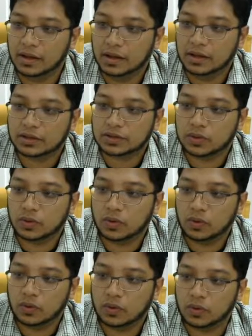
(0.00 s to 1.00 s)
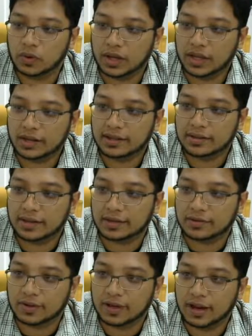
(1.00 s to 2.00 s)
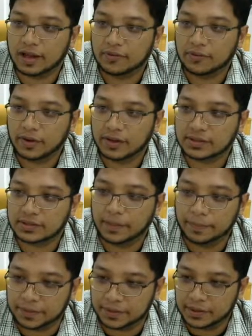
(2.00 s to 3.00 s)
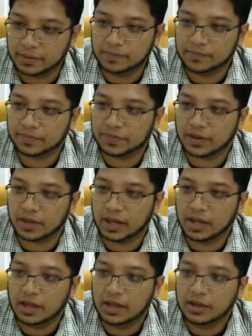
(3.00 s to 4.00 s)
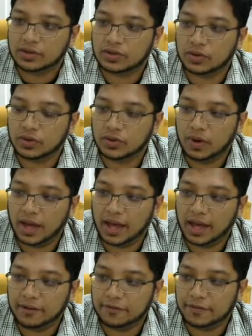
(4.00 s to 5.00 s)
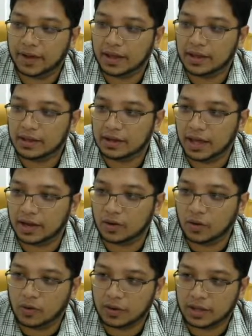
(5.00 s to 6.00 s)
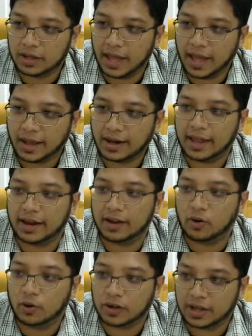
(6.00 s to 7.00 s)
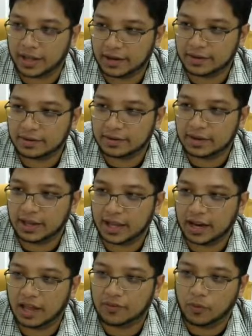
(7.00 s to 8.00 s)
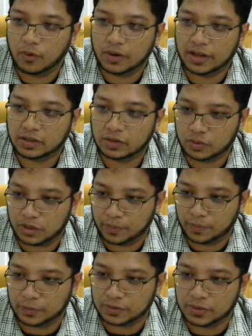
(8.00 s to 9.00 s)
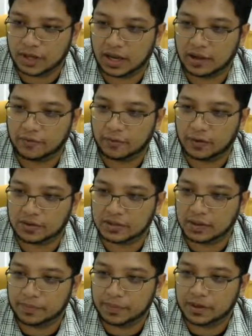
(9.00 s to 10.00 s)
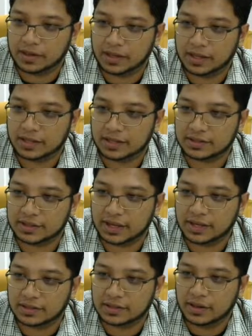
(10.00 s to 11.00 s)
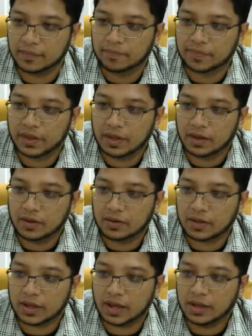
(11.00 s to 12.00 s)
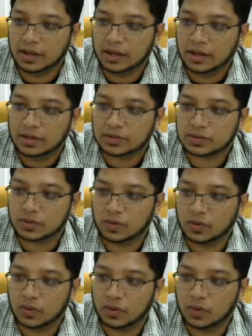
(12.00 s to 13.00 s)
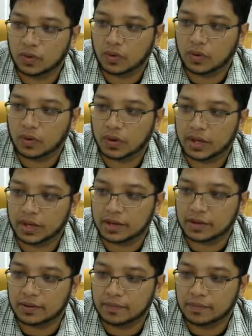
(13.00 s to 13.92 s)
So in this case, okay, like for example, okay, so you have an AND and OR gate, they can have more than 2 inputs. Okay, like for example, in this case, okay, so here,